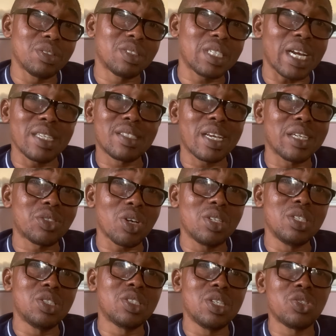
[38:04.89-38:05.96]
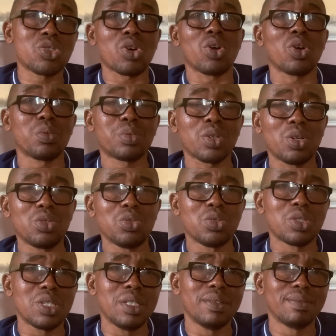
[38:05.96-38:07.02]
Transgression is this corruption you
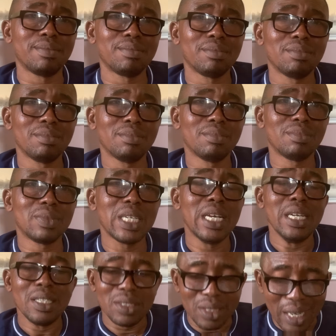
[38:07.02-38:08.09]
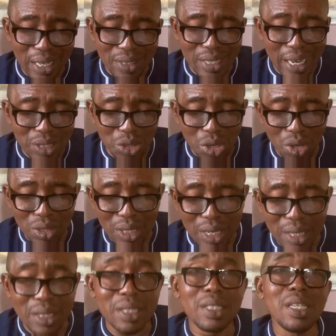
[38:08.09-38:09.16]
see. Transgression
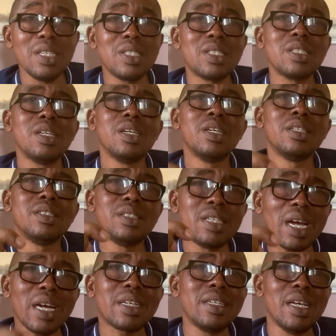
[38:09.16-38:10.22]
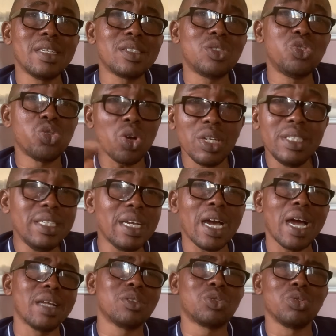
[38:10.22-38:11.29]
is this darkness joining
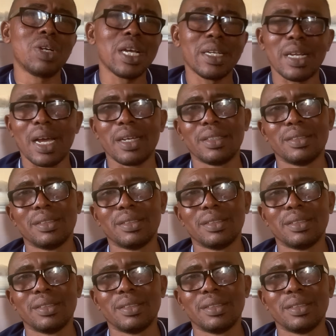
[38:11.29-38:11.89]
hand together.